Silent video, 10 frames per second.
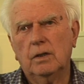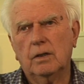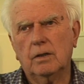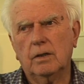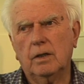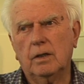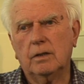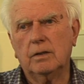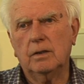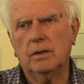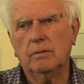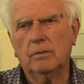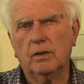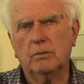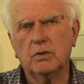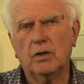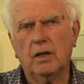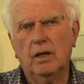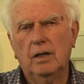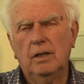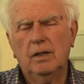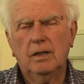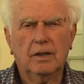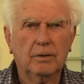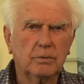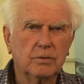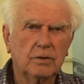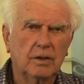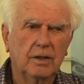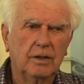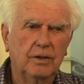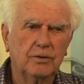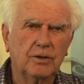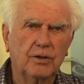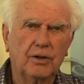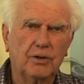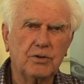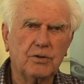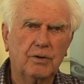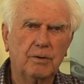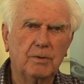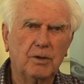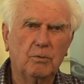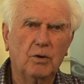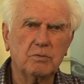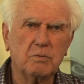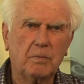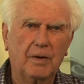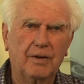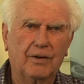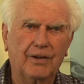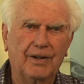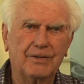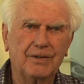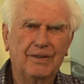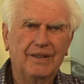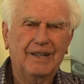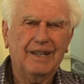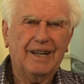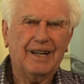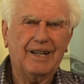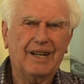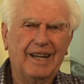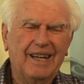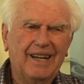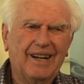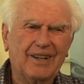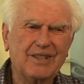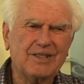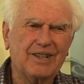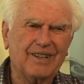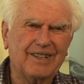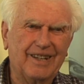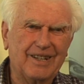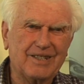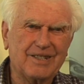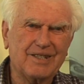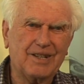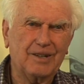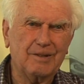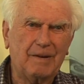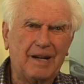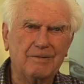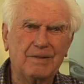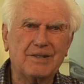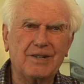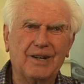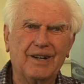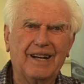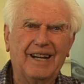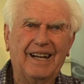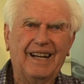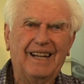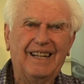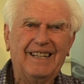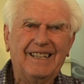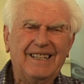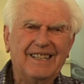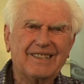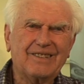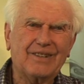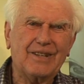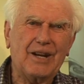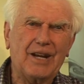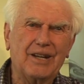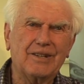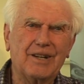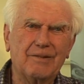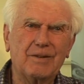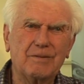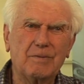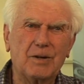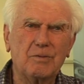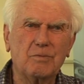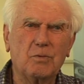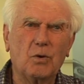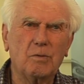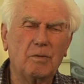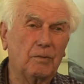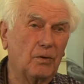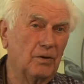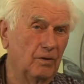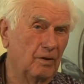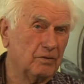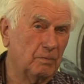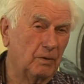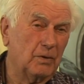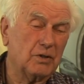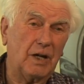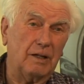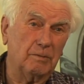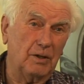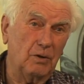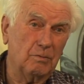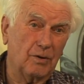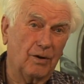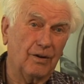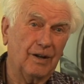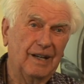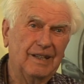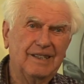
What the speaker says: And I had, when I was young, I was eating an ice cream and a wasp went on it, and I sucked it and it stung the back of my tongue. So I then ended up in Burnham War Memorial Hospital, which hadn't been open long,